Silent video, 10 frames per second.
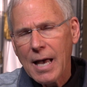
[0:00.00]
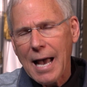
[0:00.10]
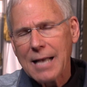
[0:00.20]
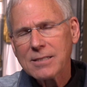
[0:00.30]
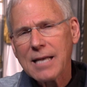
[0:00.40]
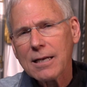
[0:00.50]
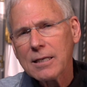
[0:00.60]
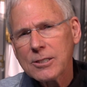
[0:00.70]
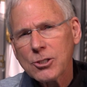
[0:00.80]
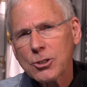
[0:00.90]
as they
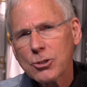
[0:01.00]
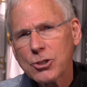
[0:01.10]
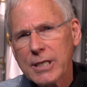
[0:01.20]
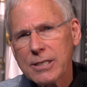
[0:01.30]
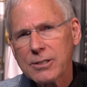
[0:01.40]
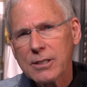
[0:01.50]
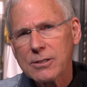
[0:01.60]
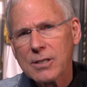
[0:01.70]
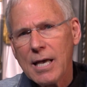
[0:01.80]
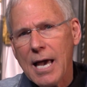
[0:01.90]
listened to
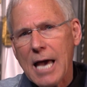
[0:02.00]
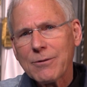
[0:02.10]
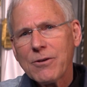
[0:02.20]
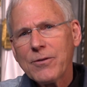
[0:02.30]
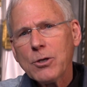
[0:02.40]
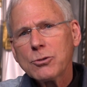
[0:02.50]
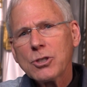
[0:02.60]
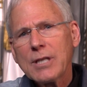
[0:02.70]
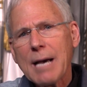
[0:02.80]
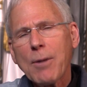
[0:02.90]
Jesus, and it revealed
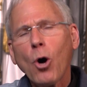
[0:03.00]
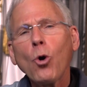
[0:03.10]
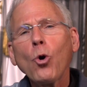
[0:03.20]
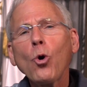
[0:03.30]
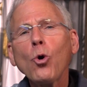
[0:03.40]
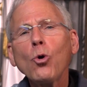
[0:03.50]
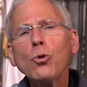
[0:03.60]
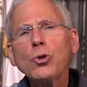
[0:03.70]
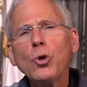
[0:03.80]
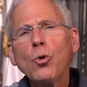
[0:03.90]
to them a whole
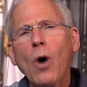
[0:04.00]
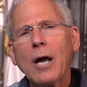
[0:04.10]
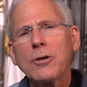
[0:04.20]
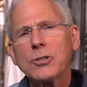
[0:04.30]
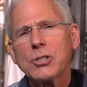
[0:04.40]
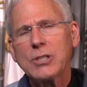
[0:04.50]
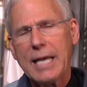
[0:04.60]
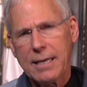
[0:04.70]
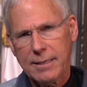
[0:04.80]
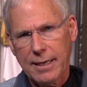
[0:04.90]
new
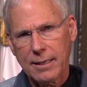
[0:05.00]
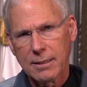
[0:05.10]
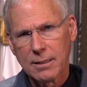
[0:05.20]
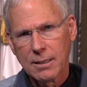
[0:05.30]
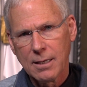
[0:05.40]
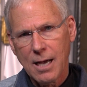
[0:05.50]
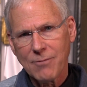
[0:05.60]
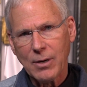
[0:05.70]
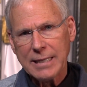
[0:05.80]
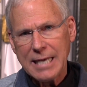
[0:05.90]
understanding
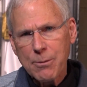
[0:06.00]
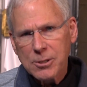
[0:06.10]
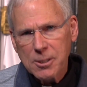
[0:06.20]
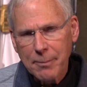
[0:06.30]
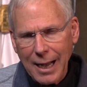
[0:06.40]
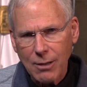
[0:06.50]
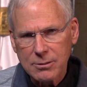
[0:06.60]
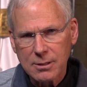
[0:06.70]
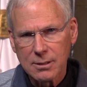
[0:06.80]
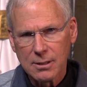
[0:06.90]
of what he was
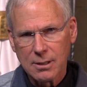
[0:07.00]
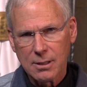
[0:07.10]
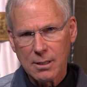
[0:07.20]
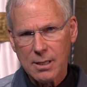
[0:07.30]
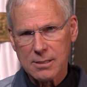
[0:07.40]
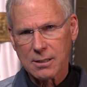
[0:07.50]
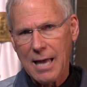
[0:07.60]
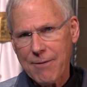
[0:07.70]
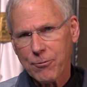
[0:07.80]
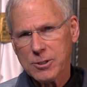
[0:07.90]
about, his
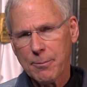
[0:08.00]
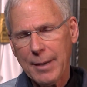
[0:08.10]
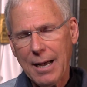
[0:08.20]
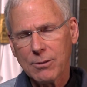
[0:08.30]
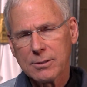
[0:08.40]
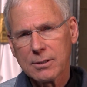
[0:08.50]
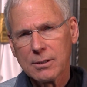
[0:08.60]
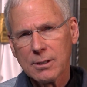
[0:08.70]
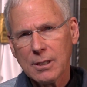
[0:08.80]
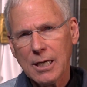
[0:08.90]
life was about,
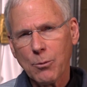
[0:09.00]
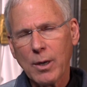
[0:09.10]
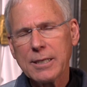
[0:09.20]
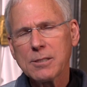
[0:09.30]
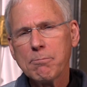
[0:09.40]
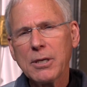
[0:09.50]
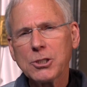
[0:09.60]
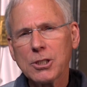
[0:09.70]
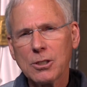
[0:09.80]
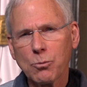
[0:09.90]
and what his
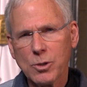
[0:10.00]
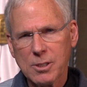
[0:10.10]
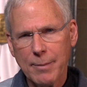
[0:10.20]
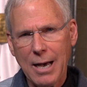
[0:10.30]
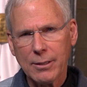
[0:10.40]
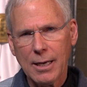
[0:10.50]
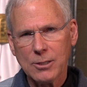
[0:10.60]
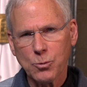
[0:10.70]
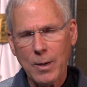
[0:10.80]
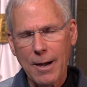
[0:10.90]
mission was about
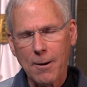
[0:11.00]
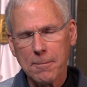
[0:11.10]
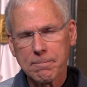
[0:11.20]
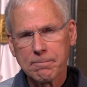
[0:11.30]
as well.